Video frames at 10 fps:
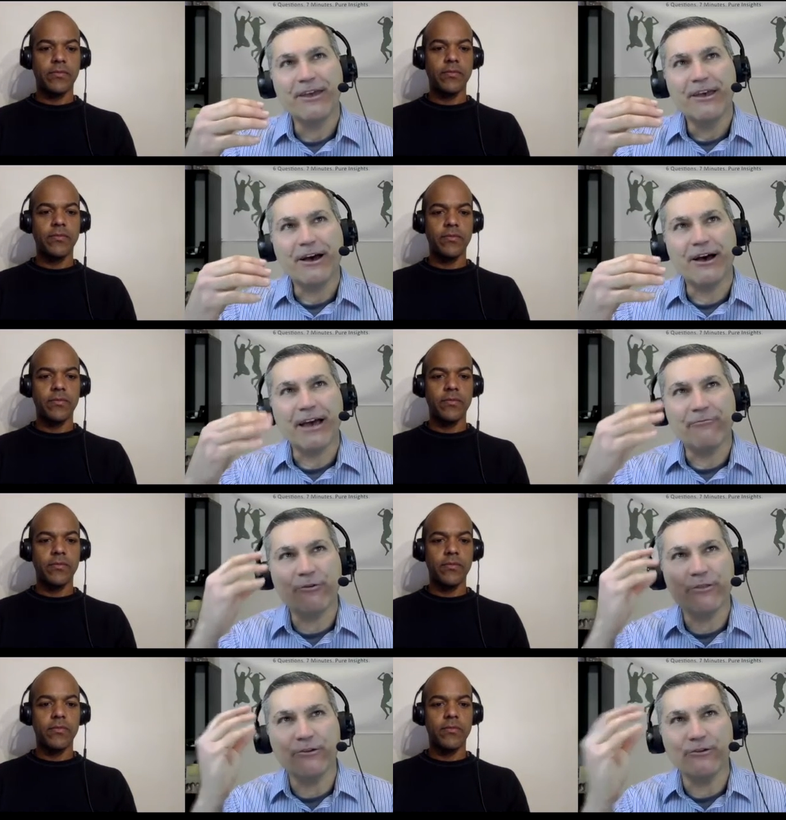Speaker 1: uh, for
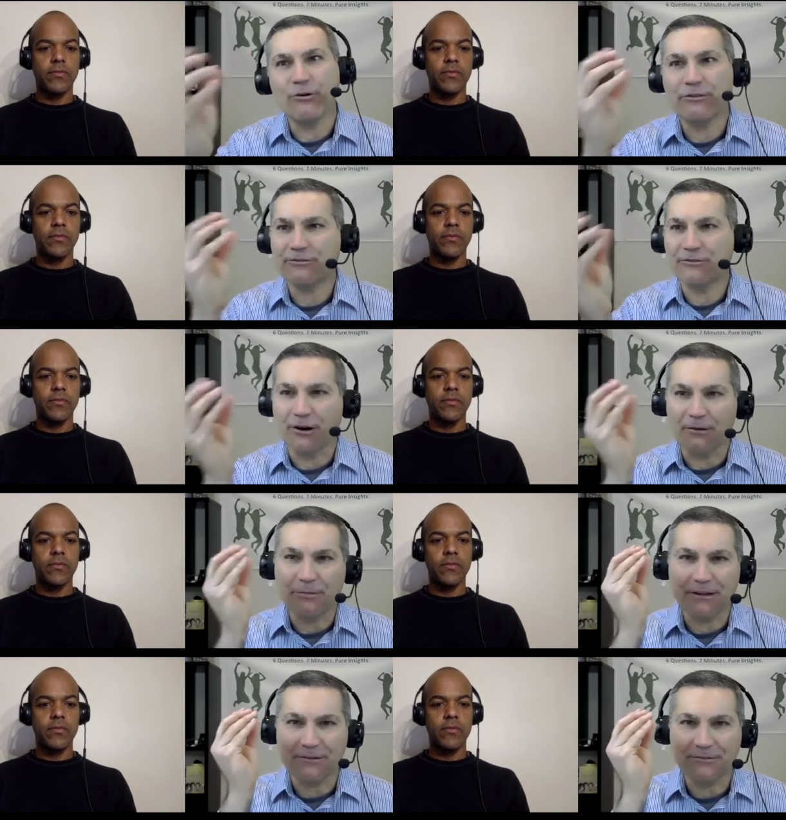the North Star,
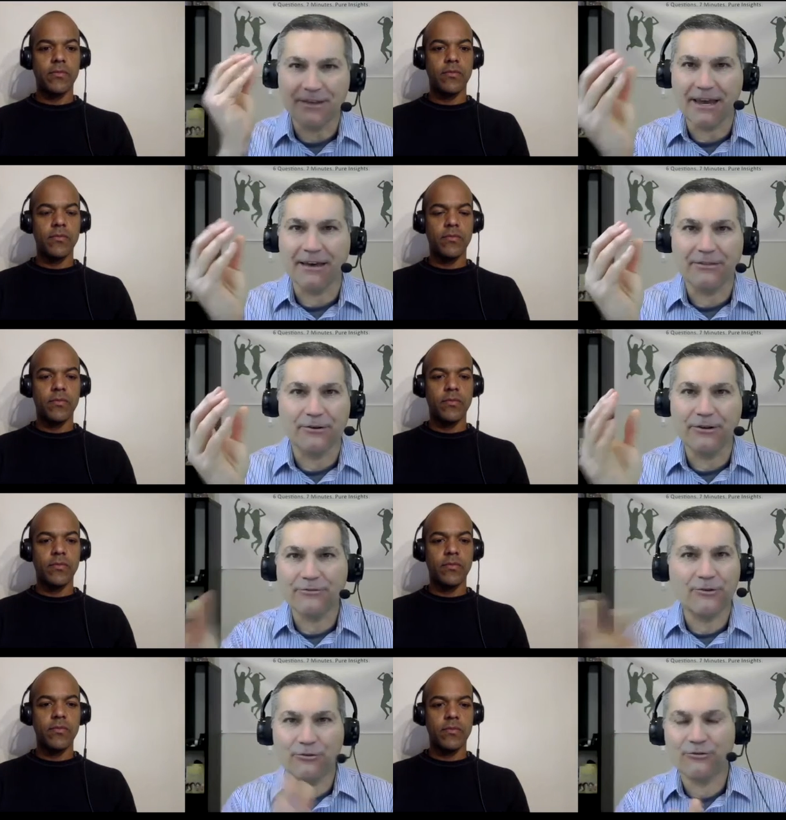because, yeah, there is
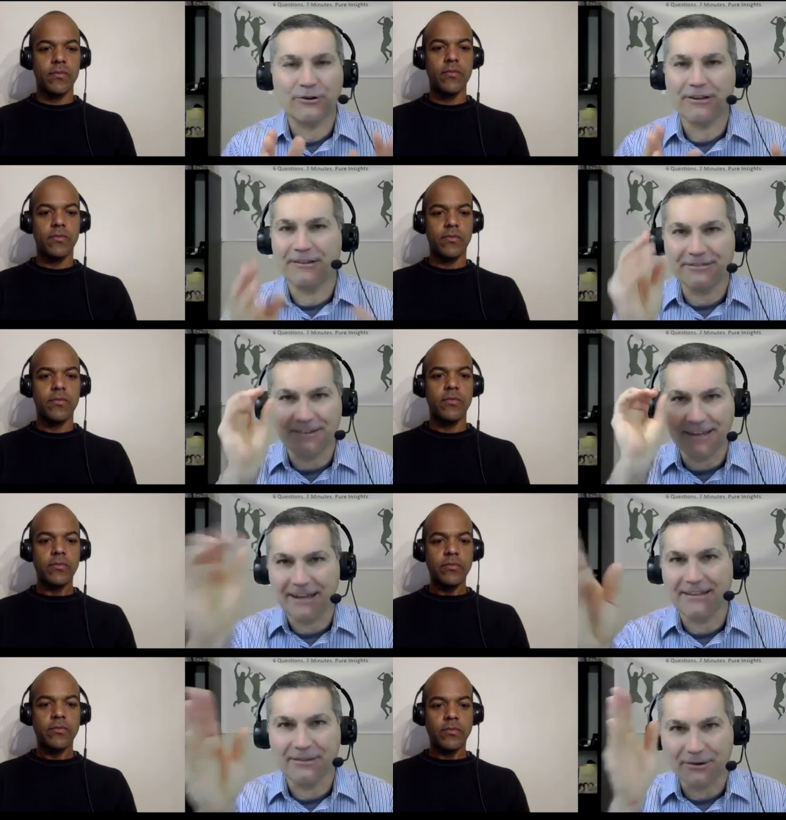no shortcuts to
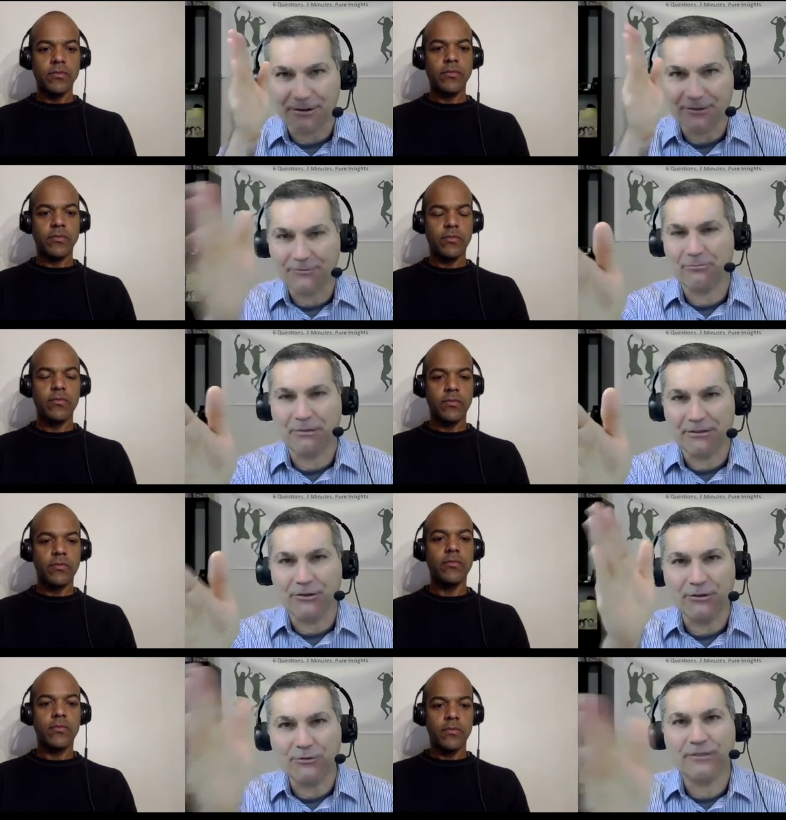getting there. You, you
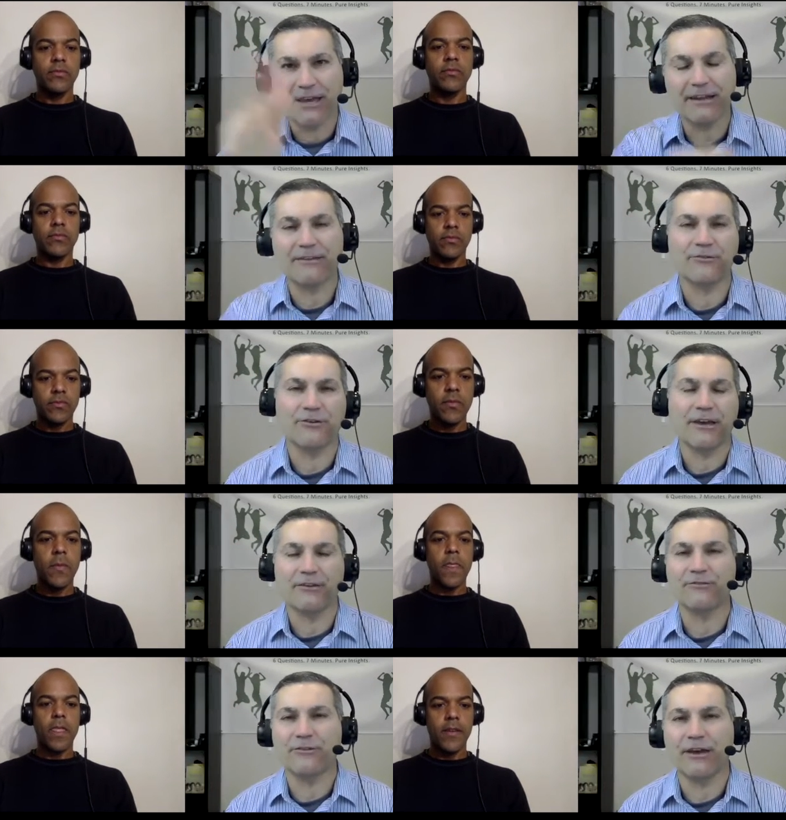use that as
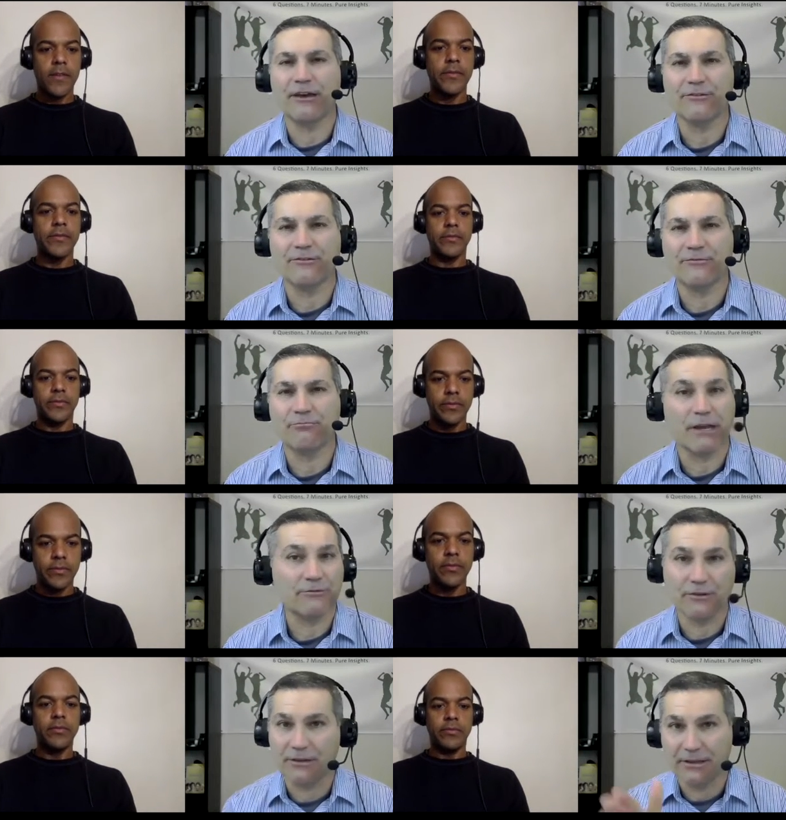as as
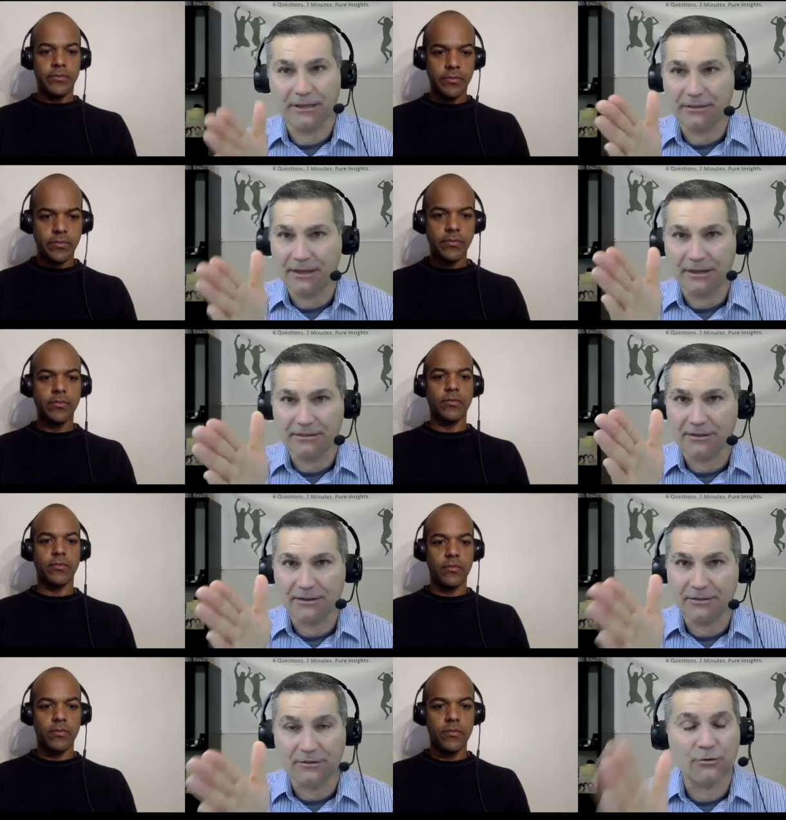basically the the
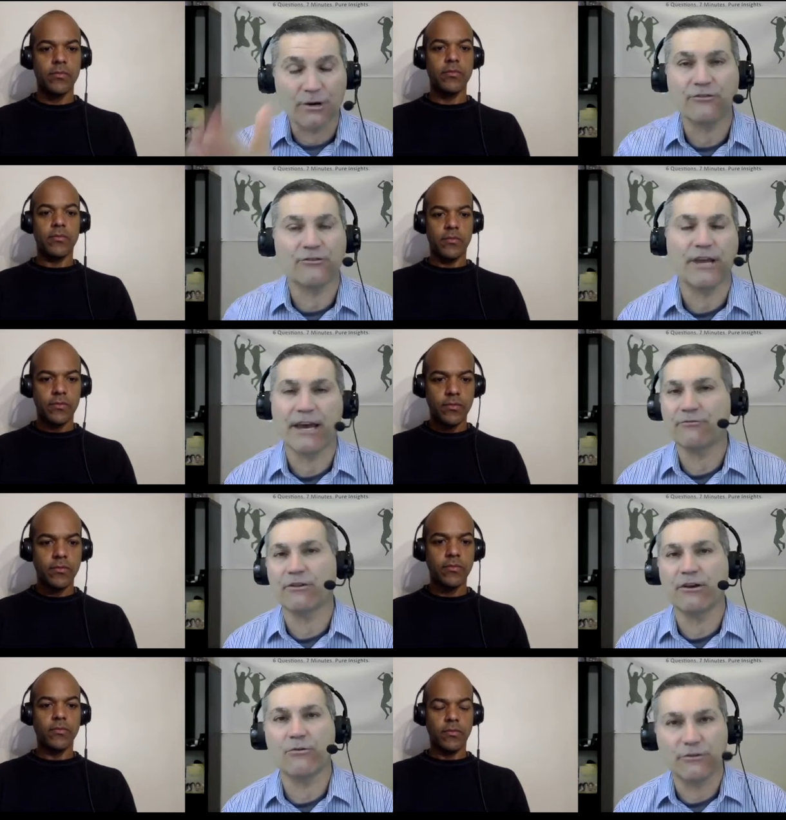the direction you have to
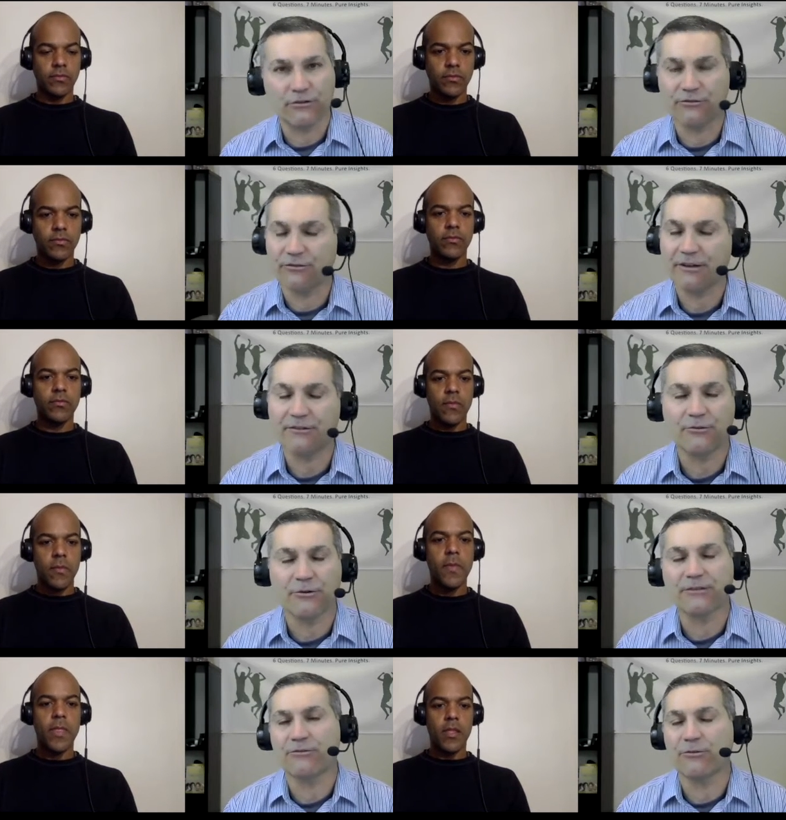go and just stick to
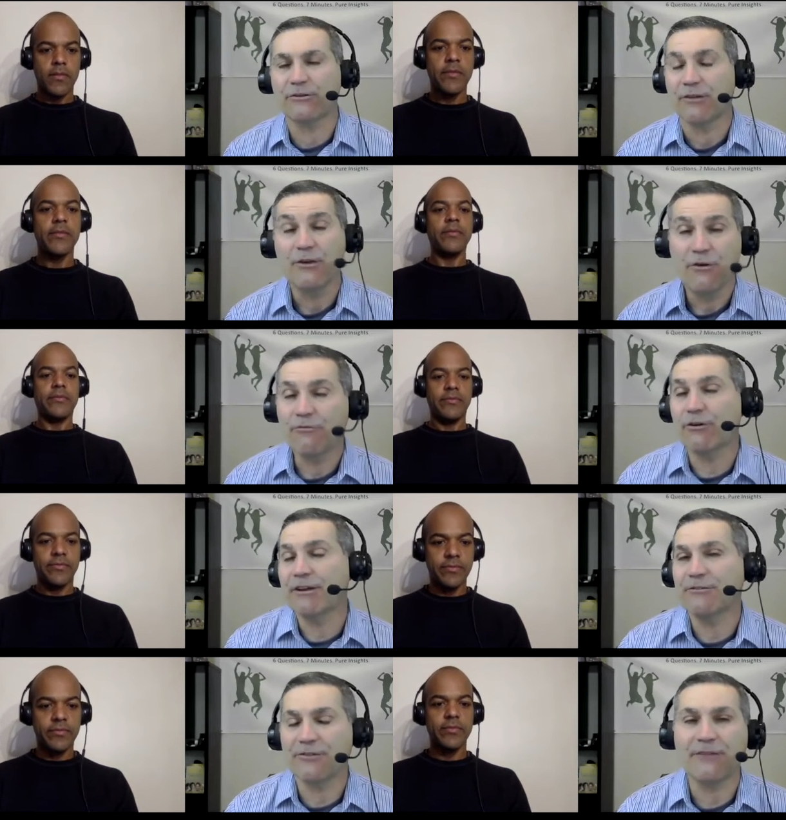it. So it's very
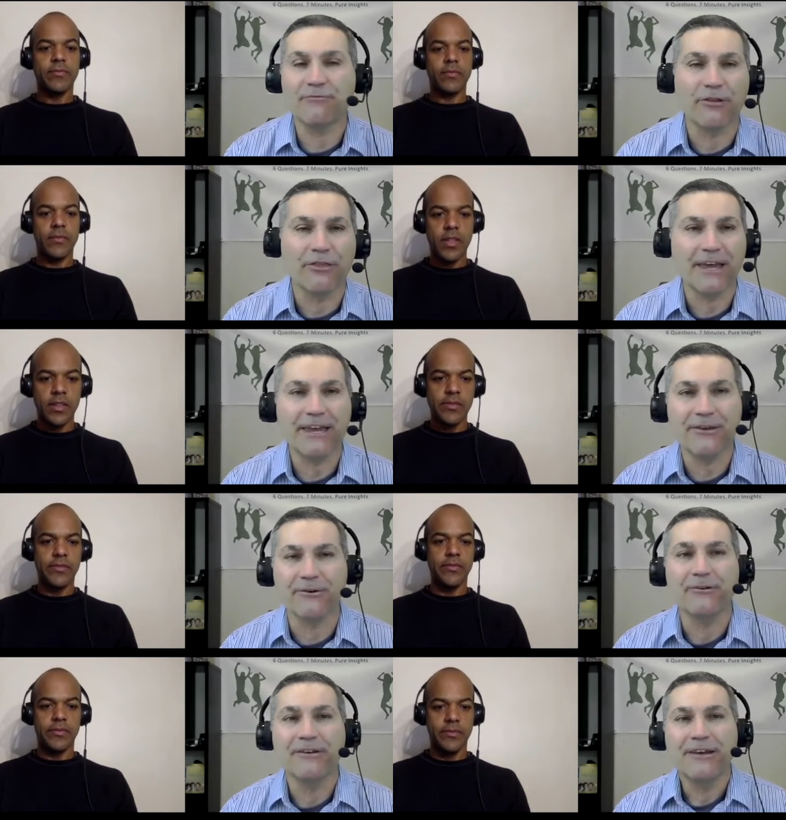insightful. Thank you.
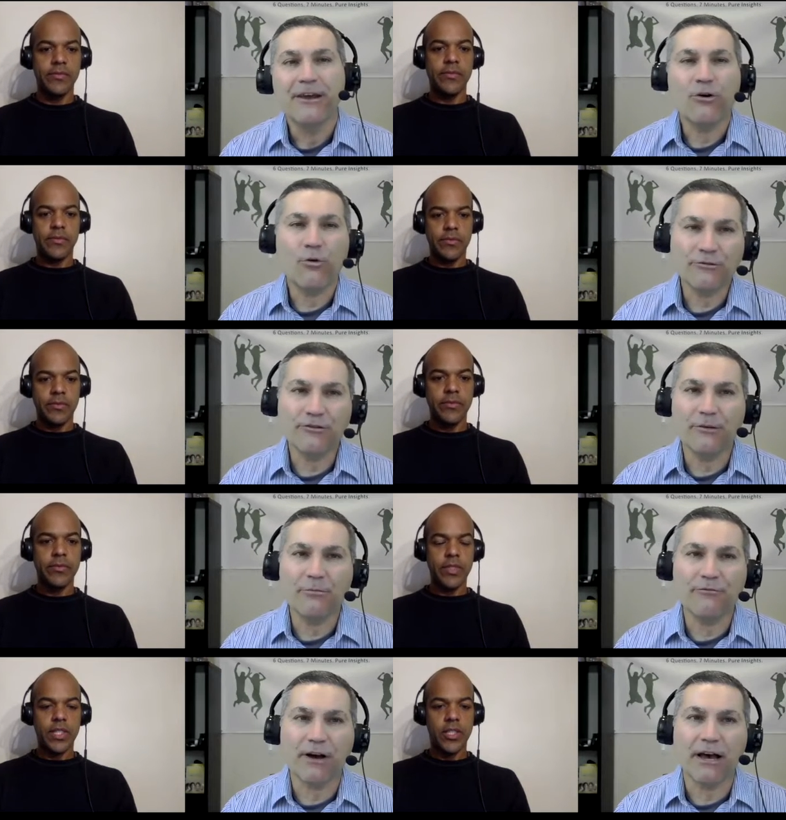Question number
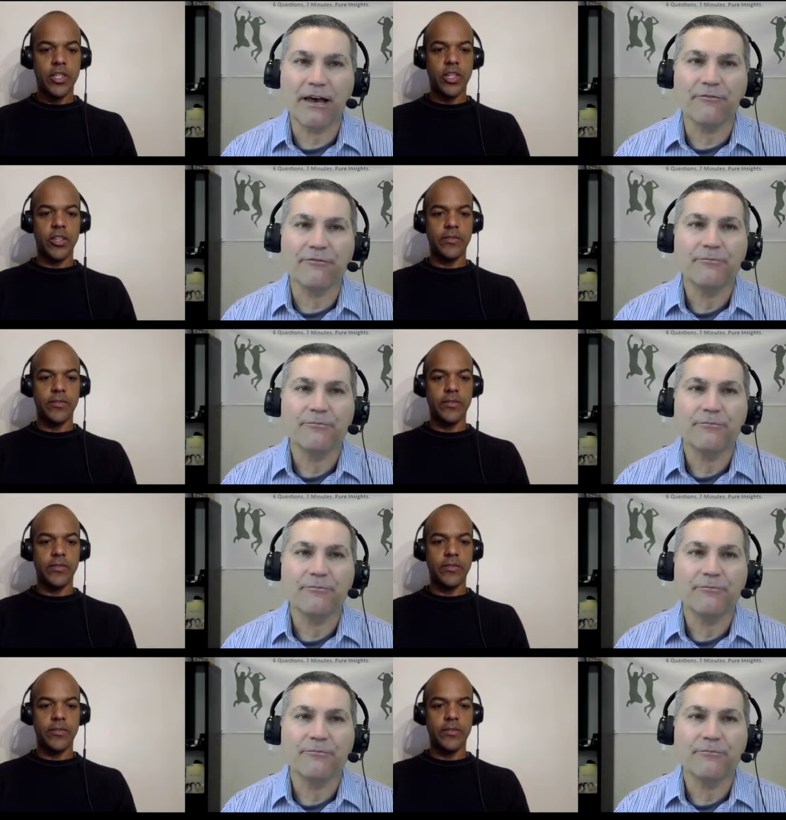five. Sure.